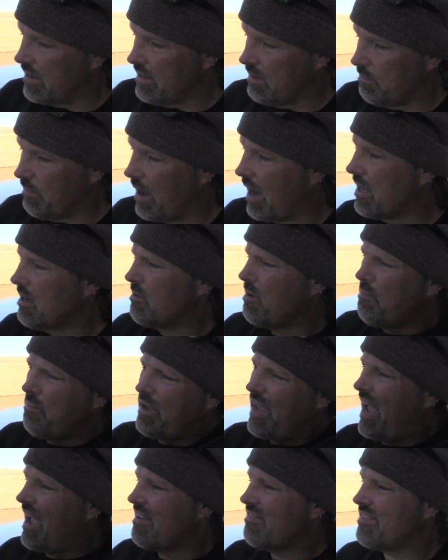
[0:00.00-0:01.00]
on the bottom. I'm
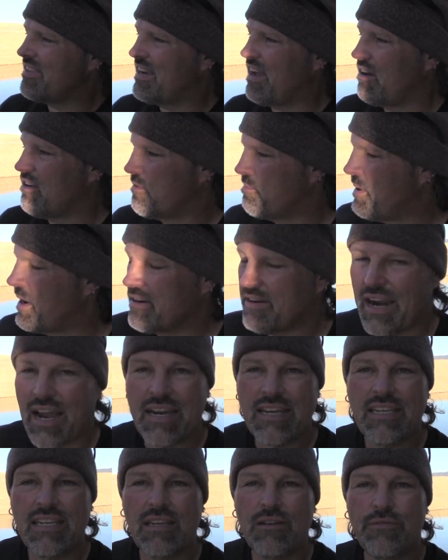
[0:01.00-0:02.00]
casting out, it's about
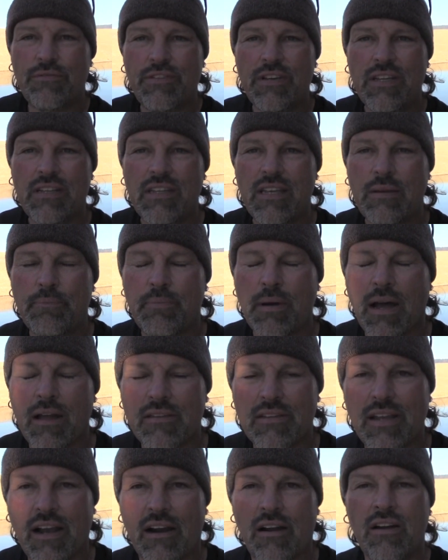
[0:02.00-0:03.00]
19 feet deep
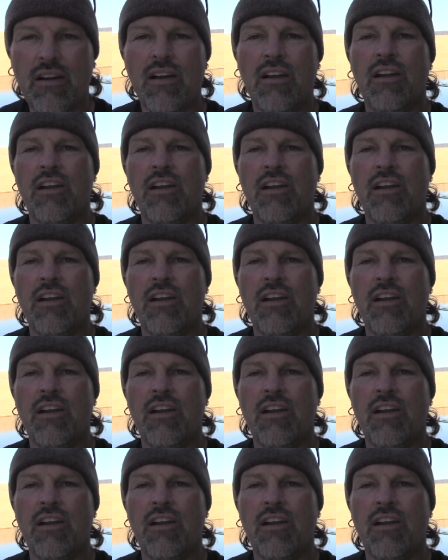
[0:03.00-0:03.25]
out there.